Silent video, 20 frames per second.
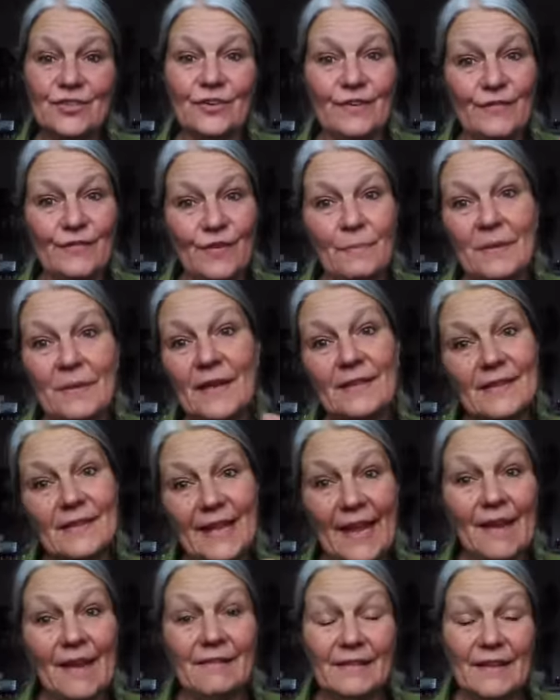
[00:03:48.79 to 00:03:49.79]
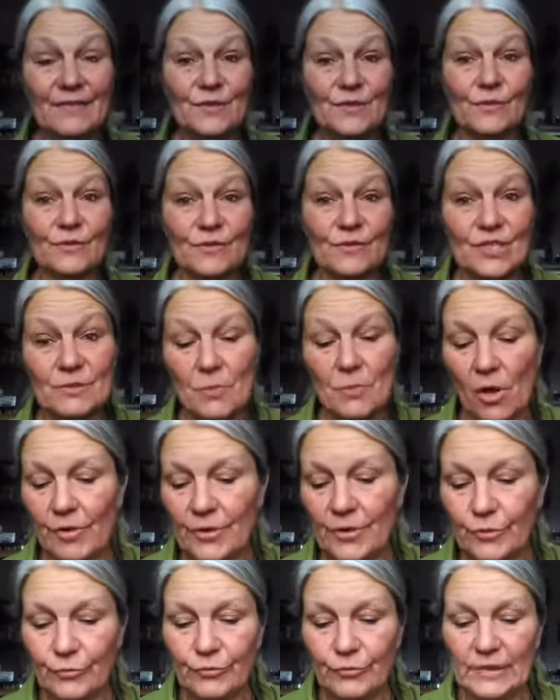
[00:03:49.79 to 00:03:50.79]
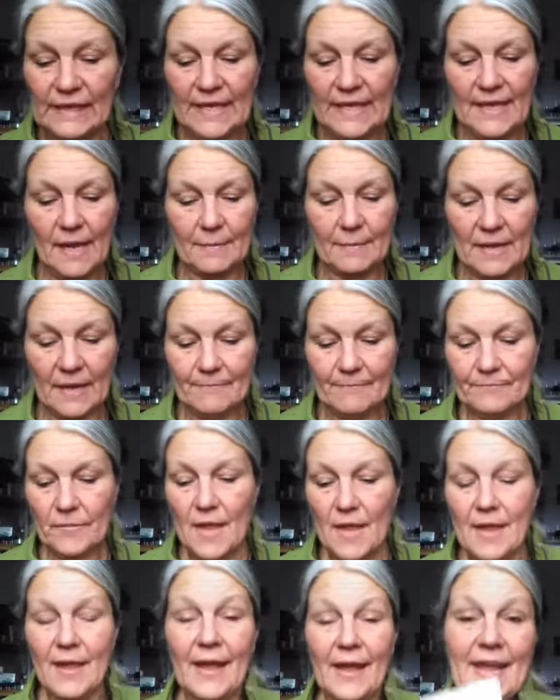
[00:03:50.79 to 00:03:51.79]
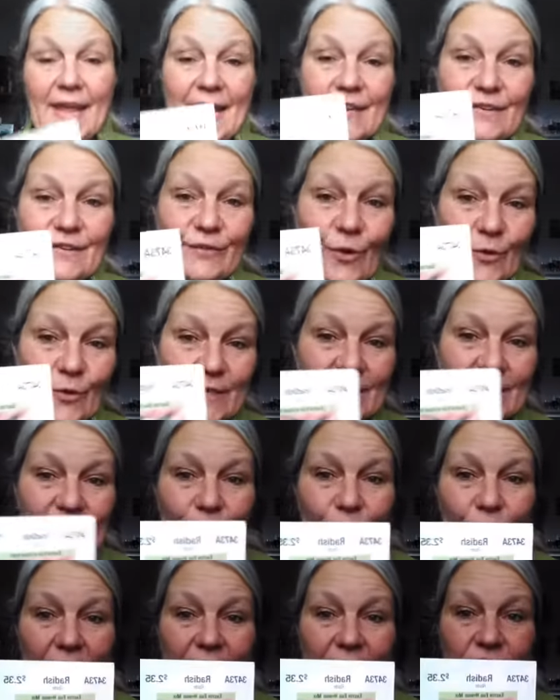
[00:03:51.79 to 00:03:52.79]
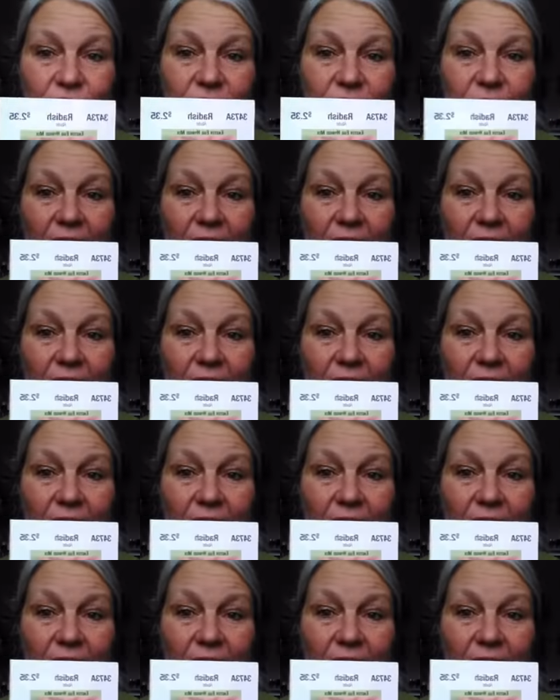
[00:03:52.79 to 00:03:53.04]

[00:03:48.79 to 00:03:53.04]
If you pick the kale leaves when they're small, they're really yummy. And of course some radishes.